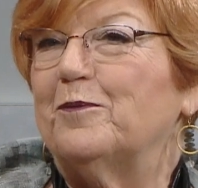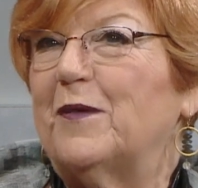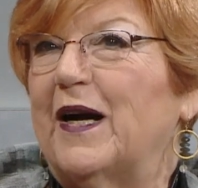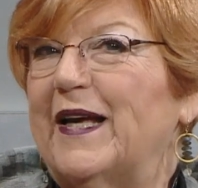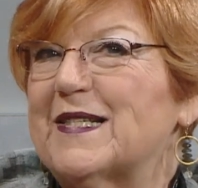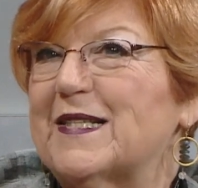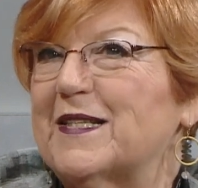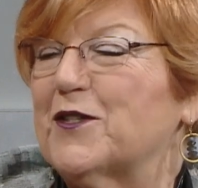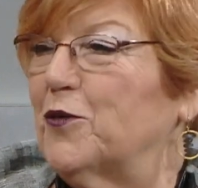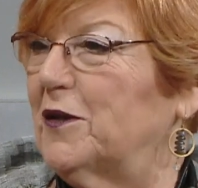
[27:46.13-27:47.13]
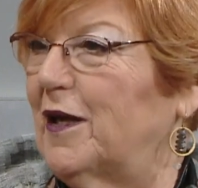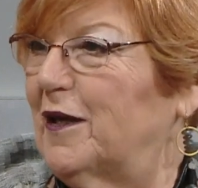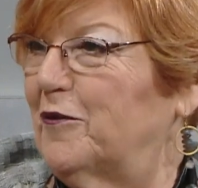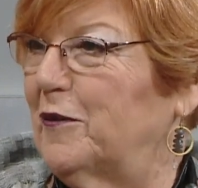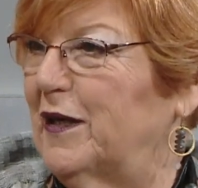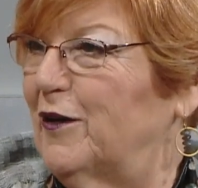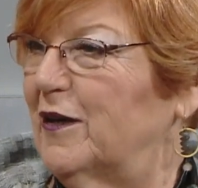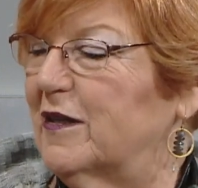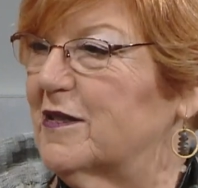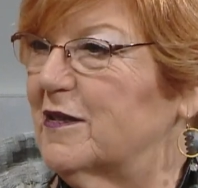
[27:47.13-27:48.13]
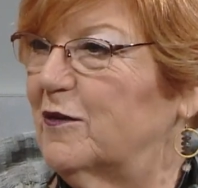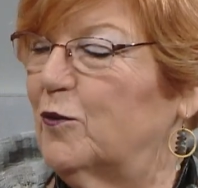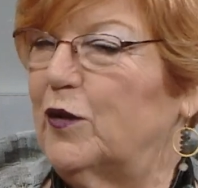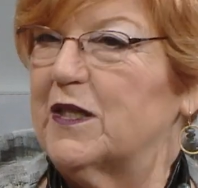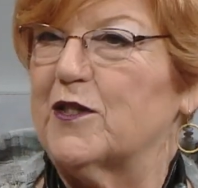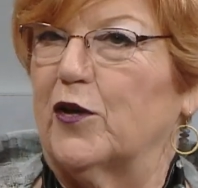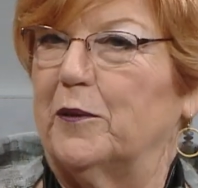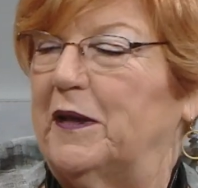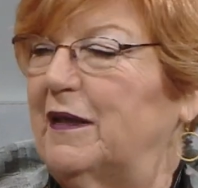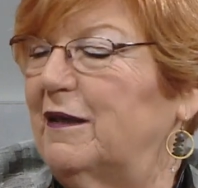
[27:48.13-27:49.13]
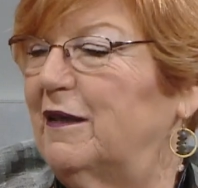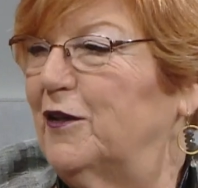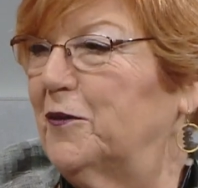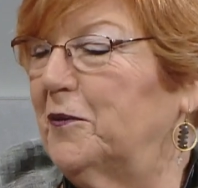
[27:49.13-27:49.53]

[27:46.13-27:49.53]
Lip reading: I ask this to a lot of my artists. What does art mean to you?